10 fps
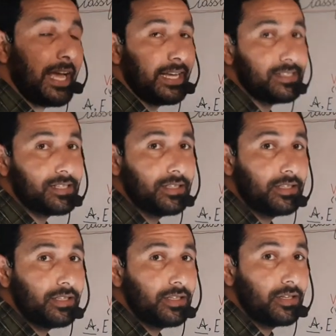as
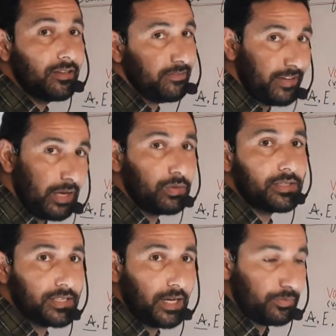vowel
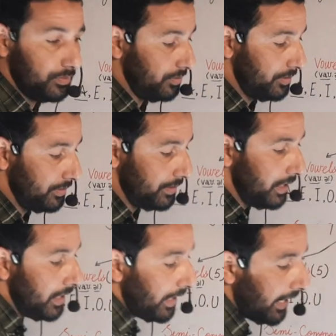sound.
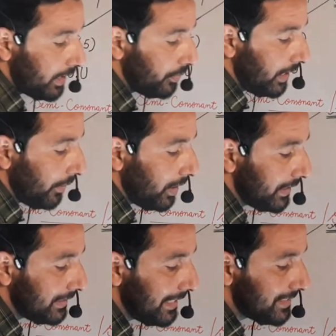And we have
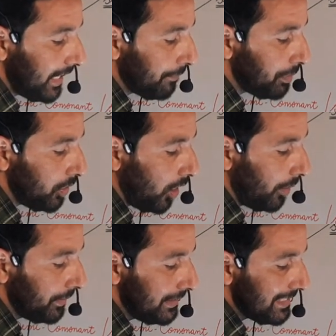another example
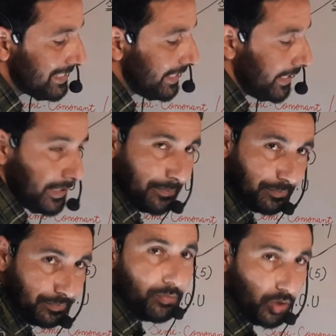of
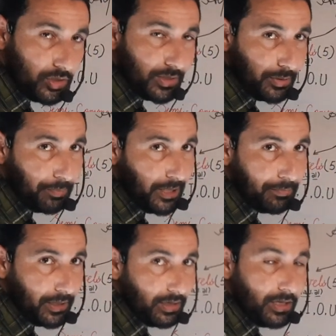synonym. Most of the
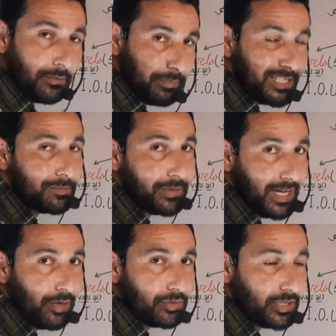people
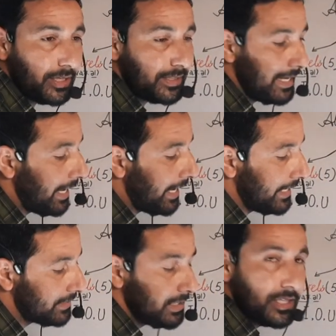mispronounce it
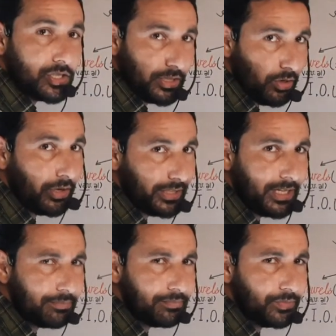as
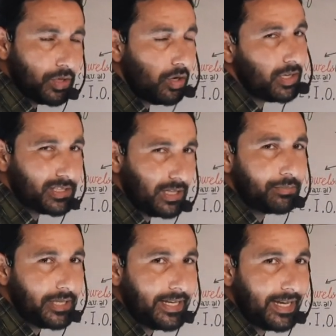synonym or
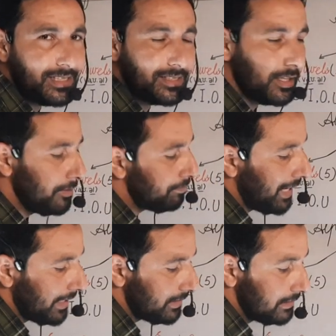something else
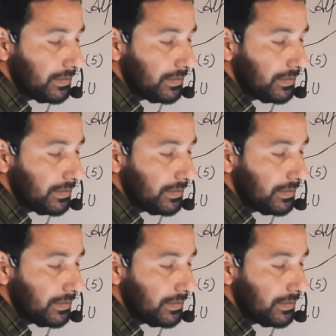but